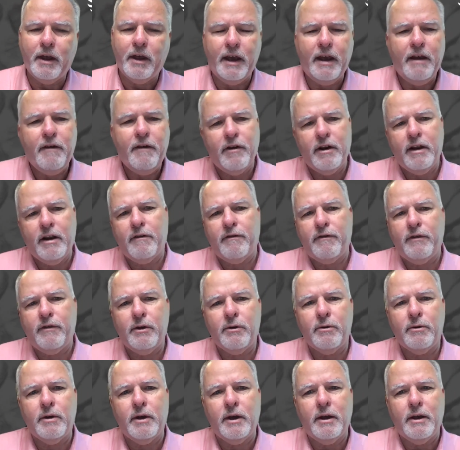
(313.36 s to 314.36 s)
even if
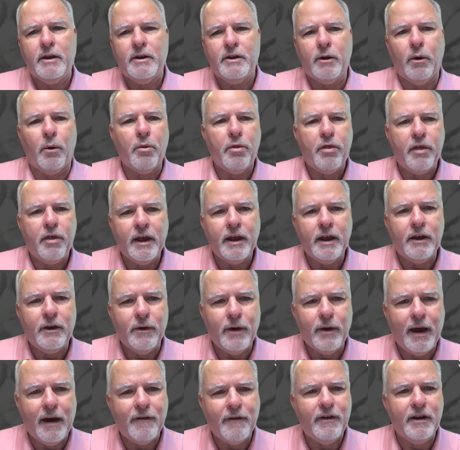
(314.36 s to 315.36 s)
you don't think
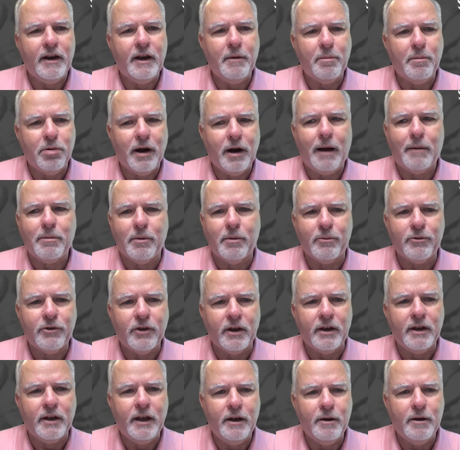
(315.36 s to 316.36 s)
you have any problems
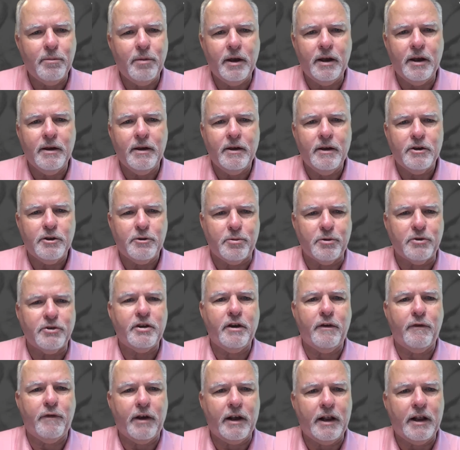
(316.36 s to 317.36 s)
that need to be
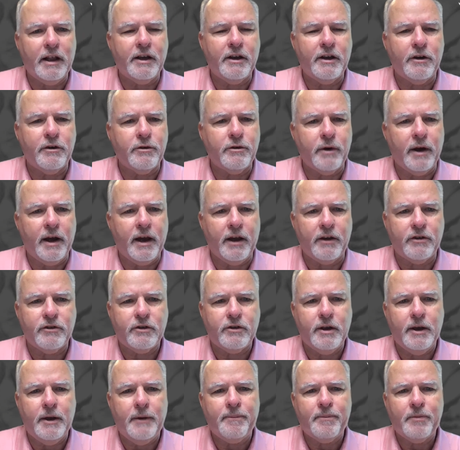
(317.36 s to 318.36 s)
specifically
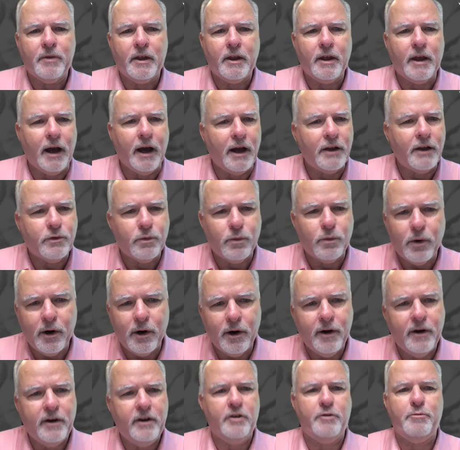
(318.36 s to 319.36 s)
addressed, God's
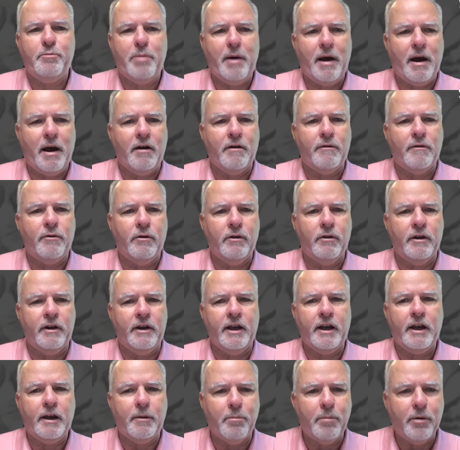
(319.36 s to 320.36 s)
word is powerful
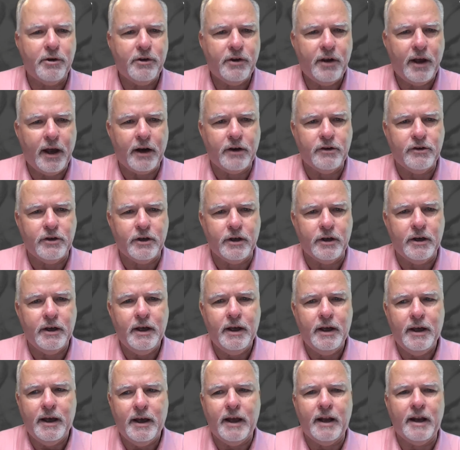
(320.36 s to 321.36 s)
and it can protect you.
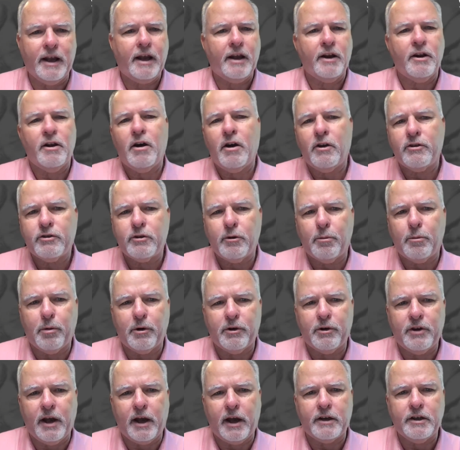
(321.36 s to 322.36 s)
And it can also
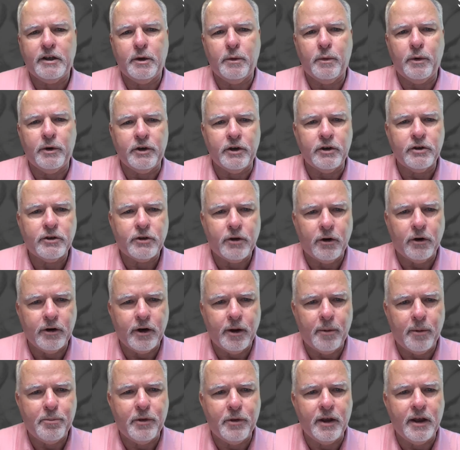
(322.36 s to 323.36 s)
protect you when you
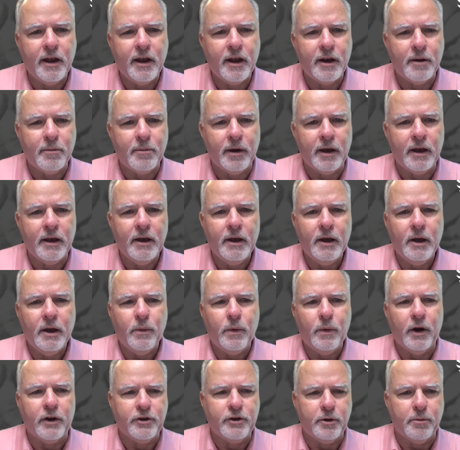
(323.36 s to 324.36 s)
stir up the enemy
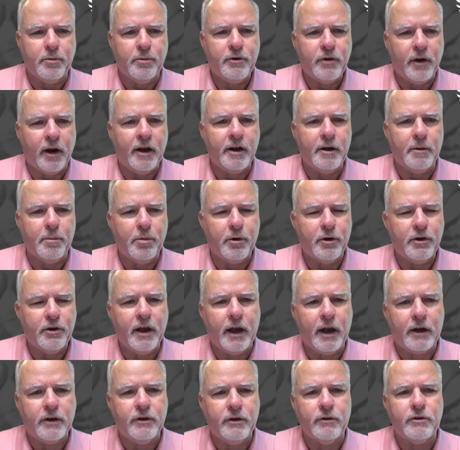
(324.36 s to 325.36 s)
as you're trying to
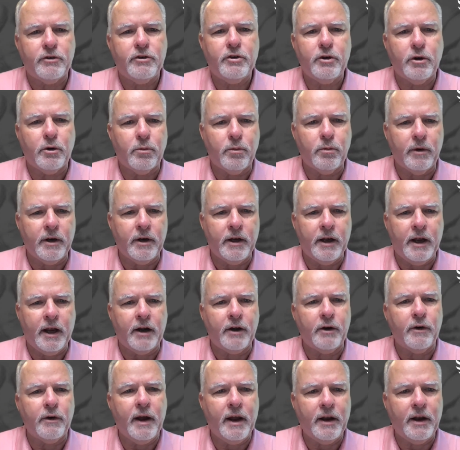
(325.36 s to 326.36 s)
protect your children
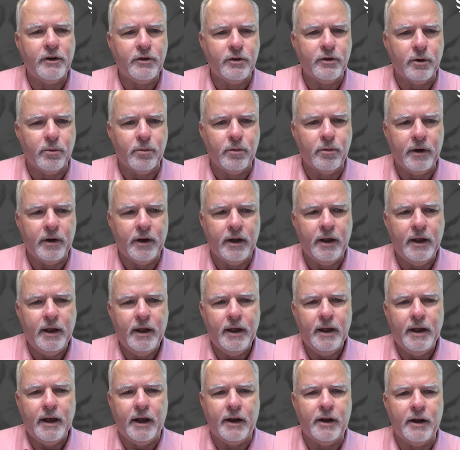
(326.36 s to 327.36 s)
and grandchildren
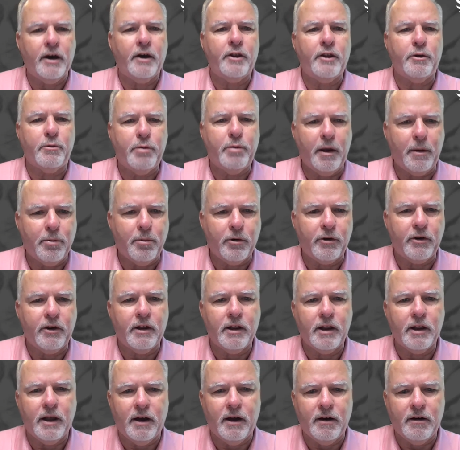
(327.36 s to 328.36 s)
and the other people
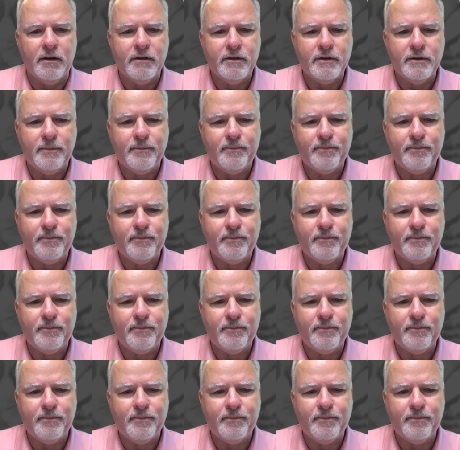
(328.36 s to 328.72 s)
you love.